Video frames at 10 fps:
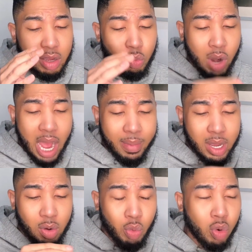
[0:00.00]

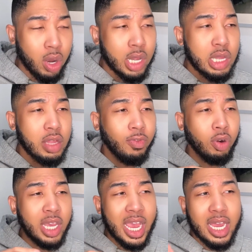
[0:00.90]
Robyn wants
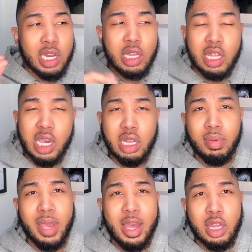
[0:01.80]
for Candiace to take
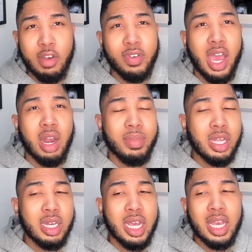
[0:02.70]
some self-accountability,